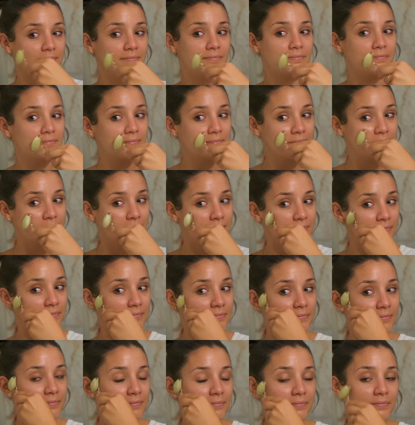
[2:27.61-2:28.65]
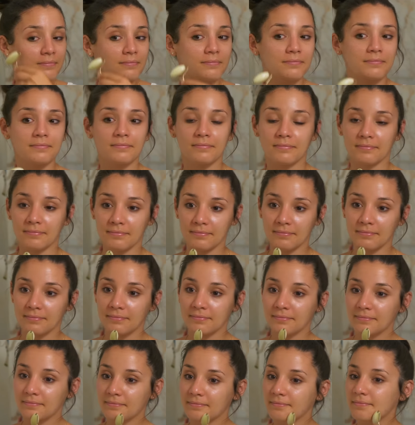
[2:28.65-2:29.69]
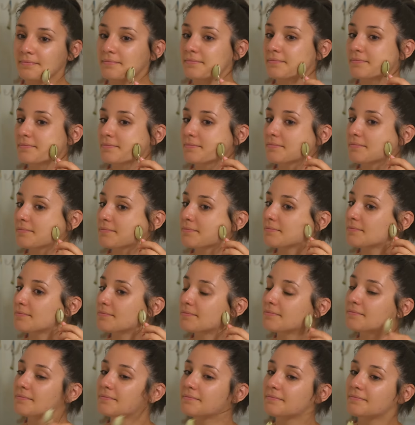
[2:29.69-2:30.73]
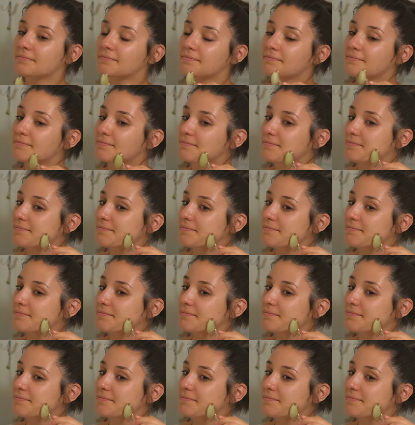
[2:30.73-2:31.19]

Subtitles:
[no speech]